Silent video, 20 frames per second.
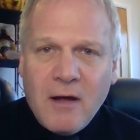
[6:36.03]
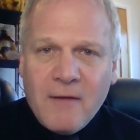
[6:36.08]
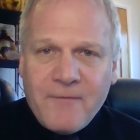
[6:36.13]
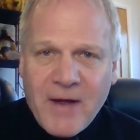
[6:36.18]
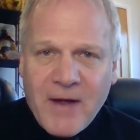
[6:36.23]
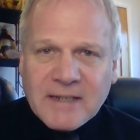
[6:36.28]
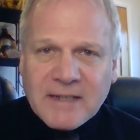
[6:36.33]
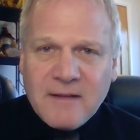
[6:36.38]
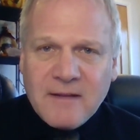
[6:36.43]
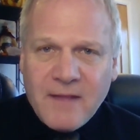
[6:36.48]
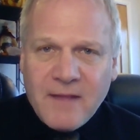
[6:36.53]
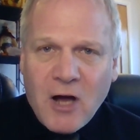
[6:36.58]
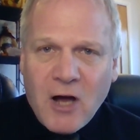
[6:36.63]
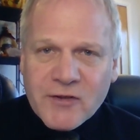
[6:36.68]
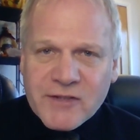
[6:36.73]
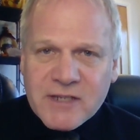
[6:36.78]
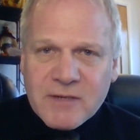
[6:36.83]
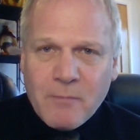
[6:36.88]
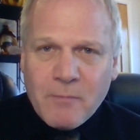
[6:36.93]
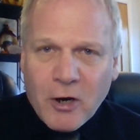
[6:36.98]
affecting the
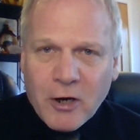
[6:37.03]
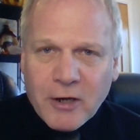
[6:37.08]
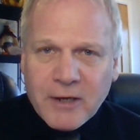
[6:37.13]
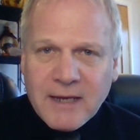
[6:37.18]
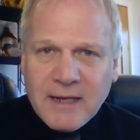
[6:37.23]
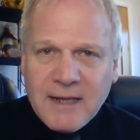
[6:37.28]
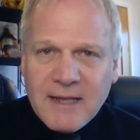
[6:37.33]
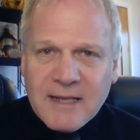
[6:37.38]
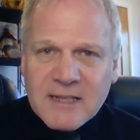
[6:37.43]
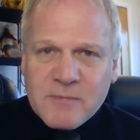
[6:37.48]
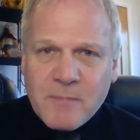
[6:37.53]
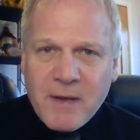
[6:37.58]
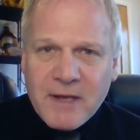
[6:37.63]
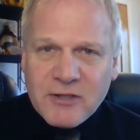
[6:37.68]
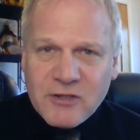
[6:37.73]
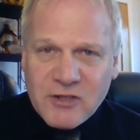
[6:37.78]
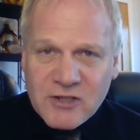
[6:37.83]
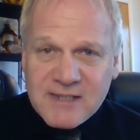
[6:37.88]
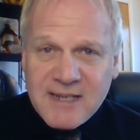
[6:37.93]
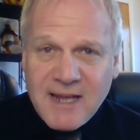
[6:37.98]
housing market. It's
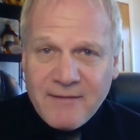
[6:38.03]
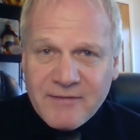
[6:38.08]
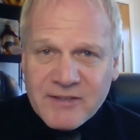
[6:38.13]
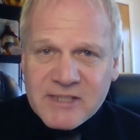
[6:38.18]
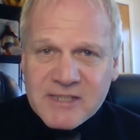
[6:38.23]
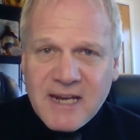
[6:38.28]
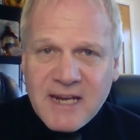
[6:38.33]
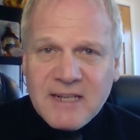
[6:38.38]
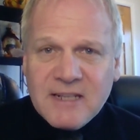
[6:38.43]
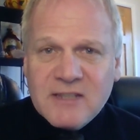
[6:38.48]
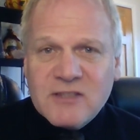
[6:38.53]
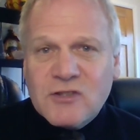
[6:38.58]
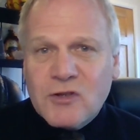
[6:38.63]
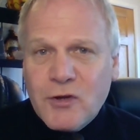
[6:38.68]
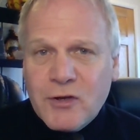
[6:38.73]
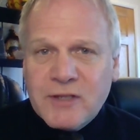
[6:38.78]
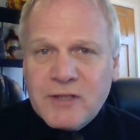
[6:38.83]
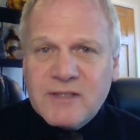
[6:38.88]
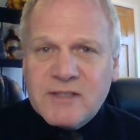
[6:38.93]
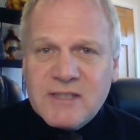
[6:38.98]
been just devastating. So
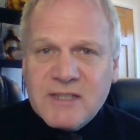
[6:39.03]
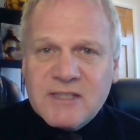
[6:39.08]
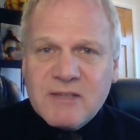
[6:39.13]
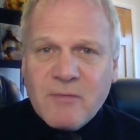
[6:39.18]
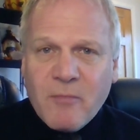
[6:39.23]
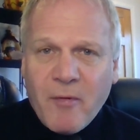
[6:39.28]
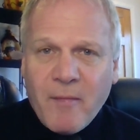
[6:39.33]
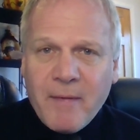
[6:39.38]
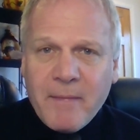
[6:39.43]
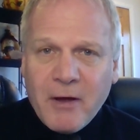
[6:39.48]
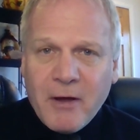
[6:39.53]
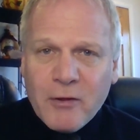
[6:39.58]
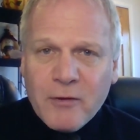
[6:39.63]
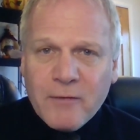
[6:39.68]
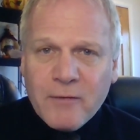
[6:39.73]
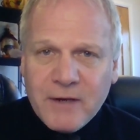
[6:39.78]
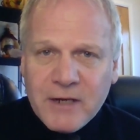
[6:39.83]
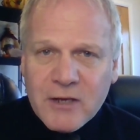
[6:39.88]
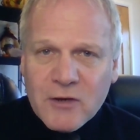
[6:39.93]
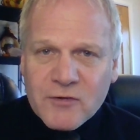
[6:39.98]
you can see some of my
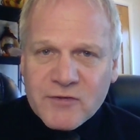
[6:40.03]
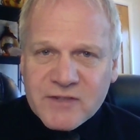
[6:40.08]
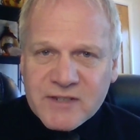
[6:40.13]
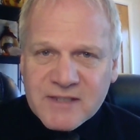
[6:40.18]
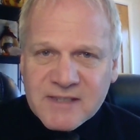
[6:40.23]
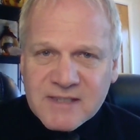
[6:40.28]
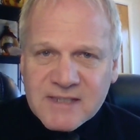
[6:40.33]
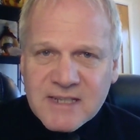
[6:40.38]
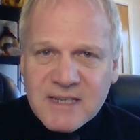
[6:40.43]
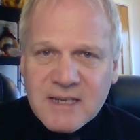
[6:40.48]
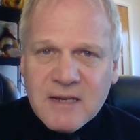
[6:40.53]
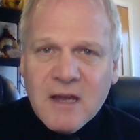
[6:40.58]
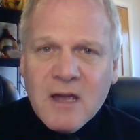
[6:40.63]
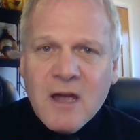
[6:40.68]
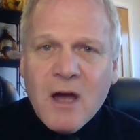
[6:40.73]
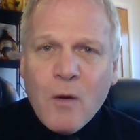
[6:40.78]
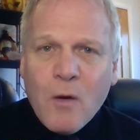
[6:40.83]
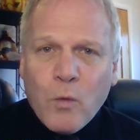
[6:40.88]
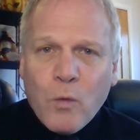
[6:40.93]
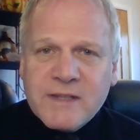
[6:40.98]
other videos to see
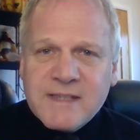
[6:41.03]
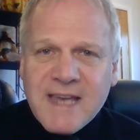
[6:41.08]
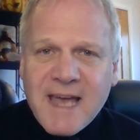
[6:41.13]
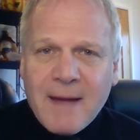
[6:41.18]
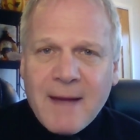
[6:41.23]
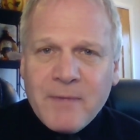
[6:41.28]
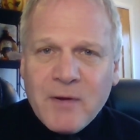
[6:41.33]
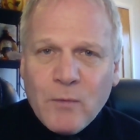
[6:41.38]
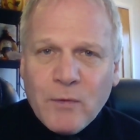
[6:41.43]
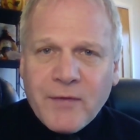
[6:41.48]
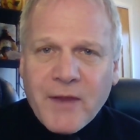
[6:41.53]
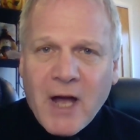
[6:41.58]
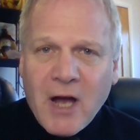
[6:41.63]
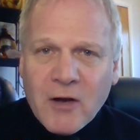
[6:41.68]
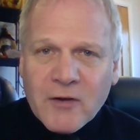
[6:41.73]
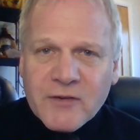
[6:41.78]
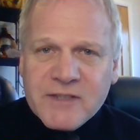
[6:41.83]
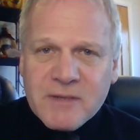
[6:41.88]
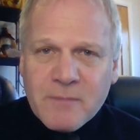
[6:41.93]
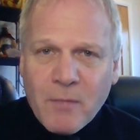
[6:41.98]
what's happening with the
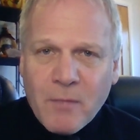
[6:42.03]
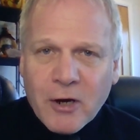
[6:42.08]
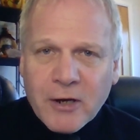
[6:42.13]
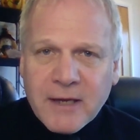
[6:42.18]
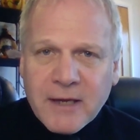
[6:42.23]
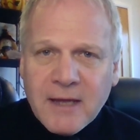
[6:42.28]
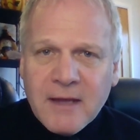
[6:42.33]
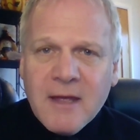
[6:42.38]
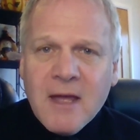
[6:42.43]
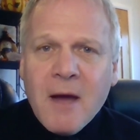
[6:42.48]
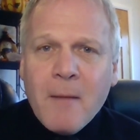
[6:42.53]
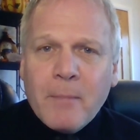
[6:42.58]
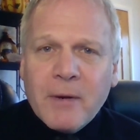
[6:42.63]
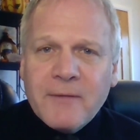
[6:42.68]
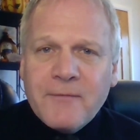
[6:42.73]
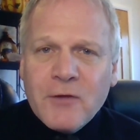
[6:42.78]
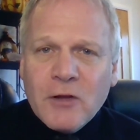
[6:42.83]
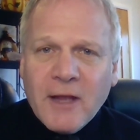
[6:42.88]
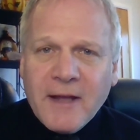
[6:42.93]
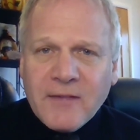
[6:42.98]
housing market.
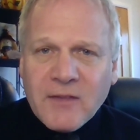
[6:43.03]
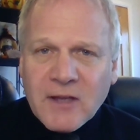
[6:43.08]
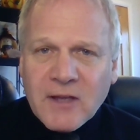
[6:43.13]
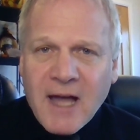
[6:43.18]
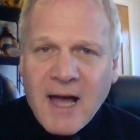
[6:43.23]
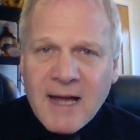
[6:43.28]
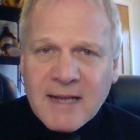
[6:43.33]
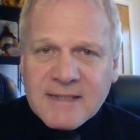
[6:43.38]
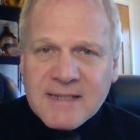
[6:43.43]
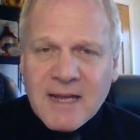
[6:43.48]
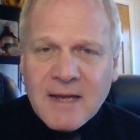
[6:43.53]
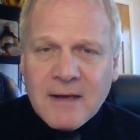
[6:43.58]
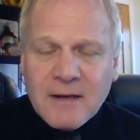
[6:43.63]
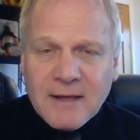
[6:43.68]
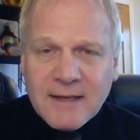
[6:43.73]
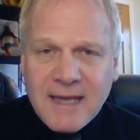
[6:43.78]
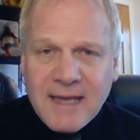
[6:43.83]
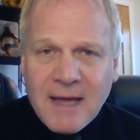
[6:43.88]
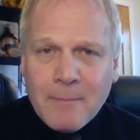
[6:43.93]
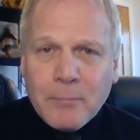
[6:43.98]
But if you like the content,
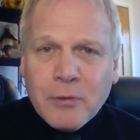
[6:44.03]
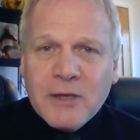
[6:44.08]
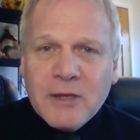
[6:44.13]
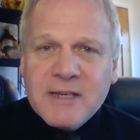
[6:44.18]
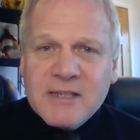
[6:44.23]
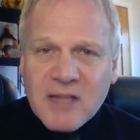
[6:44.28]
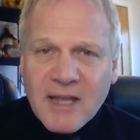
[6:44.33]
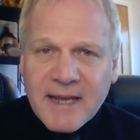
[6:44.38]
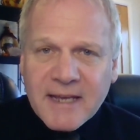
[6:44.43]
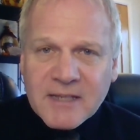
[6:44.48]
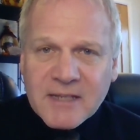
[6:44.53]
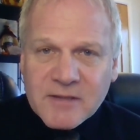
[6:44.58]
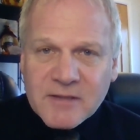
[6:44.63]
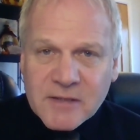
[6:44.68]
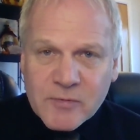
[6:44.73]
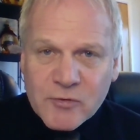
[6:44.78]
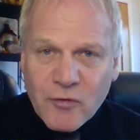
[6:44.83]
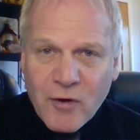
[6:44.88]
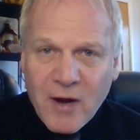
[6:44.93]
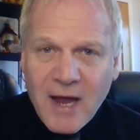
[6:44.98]
again, please like and
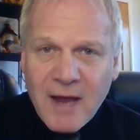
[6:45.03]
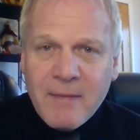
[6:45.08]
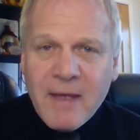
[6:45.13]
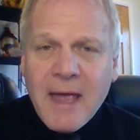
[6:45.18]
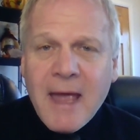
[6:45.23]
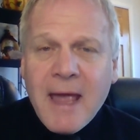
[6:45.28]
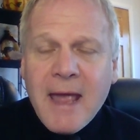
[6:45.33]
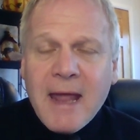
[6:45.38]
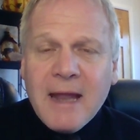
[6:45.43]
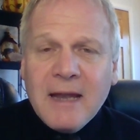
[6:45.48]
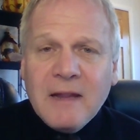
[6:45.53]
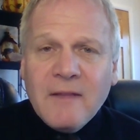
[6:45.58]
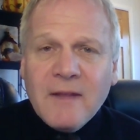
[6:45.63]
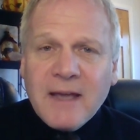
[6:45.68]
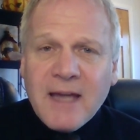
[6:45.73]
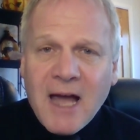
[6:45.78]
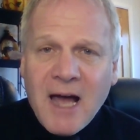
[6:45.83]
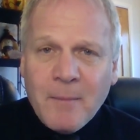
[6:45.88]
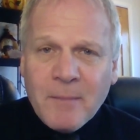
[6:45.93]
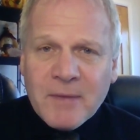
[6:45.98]
subscribe. And in
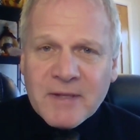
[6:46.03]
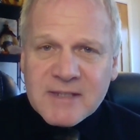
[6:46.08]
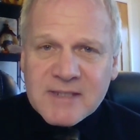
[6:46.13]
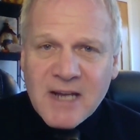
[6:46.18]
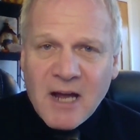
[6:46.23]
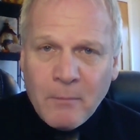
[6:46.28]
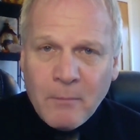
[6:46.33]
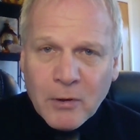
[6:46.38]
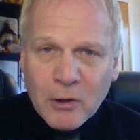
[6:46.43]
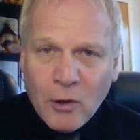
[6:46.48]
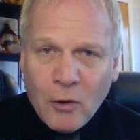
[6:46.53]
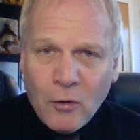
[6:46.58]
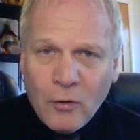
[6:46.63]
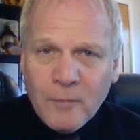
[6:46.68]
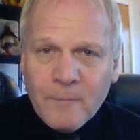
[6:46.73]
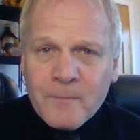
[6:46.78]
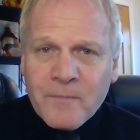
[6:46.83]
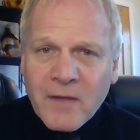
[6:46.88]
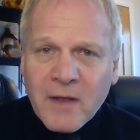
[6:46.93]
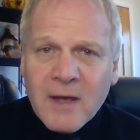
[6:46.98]
the comments down
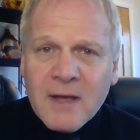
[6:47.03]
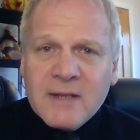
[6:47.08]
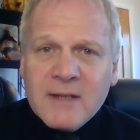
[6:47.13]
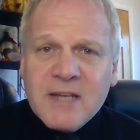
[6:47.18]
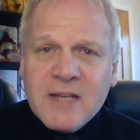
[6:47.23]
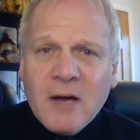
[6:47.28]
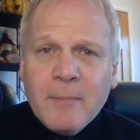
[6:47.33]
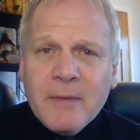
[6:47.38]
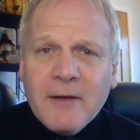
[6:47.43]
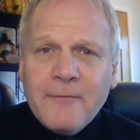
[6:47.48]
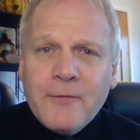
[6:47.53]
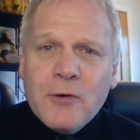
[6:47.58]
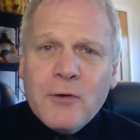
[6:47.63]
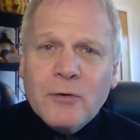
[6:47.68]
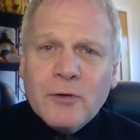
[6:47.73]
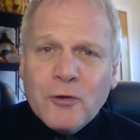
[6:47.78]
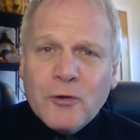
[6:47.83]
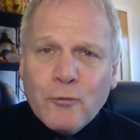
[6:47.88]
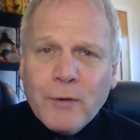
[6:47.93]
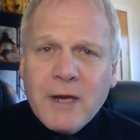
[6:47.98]
below, tell me if
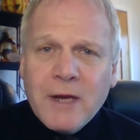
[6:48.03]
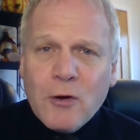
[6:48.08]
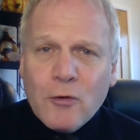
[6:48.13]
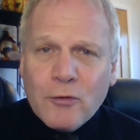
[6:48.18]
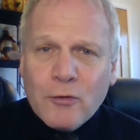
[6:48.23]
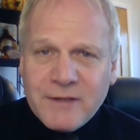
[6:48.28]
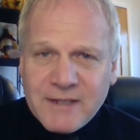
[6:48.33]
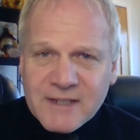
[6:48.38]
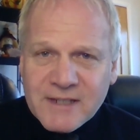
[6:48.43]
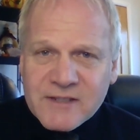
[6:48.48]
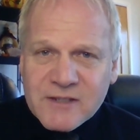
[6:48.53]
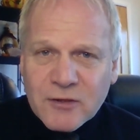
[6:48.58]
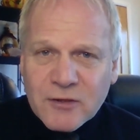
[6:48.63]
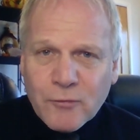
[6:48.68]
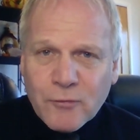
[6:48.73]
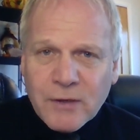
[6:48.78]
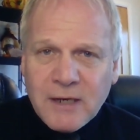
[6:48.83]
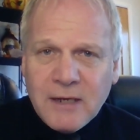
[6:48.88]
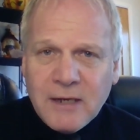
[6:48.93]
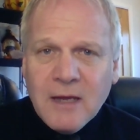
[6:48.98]
you agree or
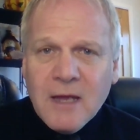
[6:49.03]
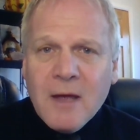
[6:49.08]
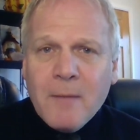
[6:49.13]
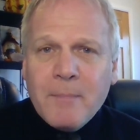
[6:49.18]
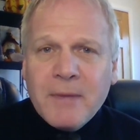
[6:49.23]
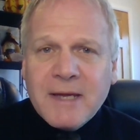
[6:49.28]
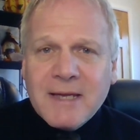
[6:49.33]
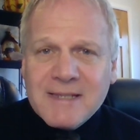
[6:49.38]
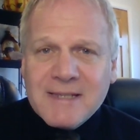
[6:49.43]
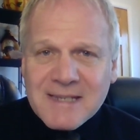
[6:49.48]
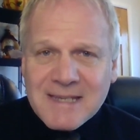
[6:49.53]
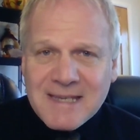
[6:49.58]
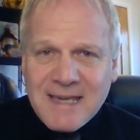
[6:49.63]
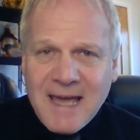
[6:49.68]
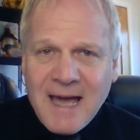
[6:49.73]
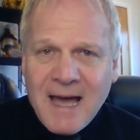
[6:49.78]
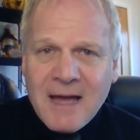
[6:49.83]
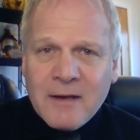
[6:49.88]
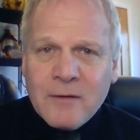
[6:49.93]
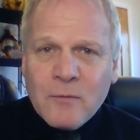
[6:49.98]
disagree, because
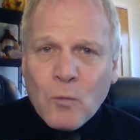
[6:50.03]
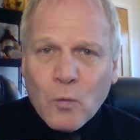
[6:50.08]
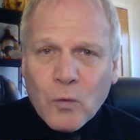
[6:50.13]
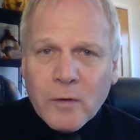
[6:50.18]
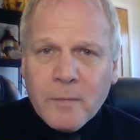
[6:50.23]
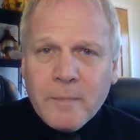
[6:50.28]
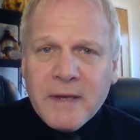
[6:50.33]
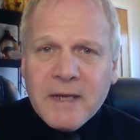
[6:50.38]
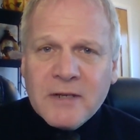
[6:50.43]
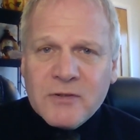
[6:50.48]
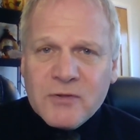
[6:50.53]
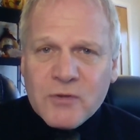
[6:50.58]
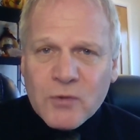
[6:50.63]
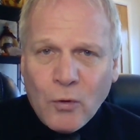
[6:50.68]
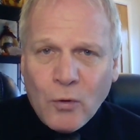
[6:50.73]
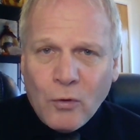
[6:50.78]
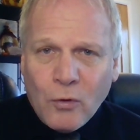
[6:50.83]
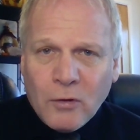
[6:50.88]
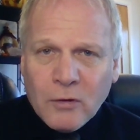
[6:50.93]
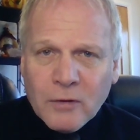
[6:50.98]
again, we're being
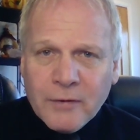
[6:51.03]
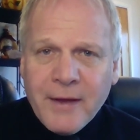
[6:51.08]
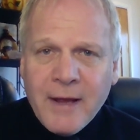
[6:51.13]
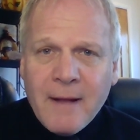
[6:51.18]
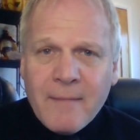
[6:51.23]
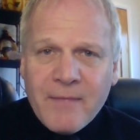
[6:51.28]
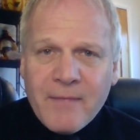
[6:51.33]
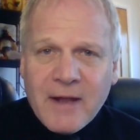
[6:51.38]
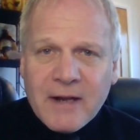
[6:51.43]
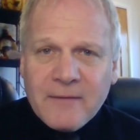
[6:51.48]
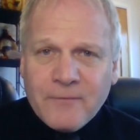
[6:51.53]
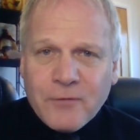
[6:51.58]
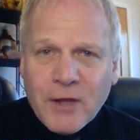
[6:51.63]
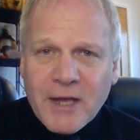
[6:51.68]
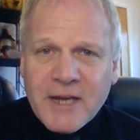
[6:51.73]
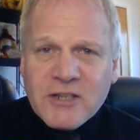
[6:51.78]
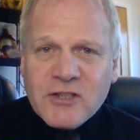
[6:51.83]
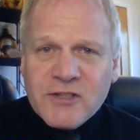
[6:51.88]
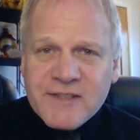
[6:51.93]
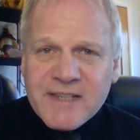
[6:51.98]
told that
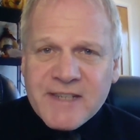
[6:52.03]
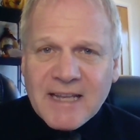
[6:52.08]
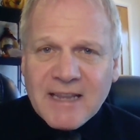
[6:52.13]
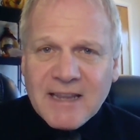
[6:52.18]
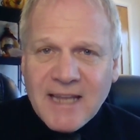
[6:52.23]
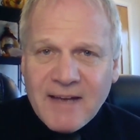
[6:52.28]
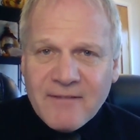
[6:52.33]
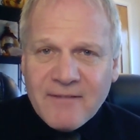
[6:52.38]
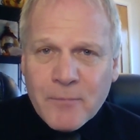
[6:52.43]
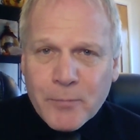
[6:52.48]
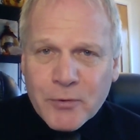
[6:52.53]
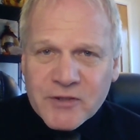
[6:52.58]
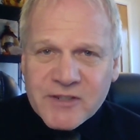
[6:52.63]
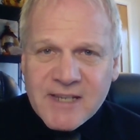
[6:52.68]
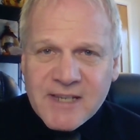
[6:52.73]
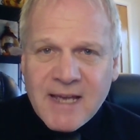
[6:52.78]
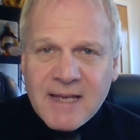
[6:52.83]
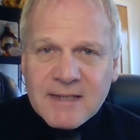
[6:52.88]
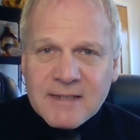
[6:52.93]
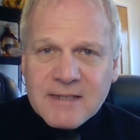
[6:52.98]
inflation's at
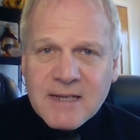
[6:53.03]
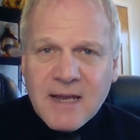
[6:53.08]
11%.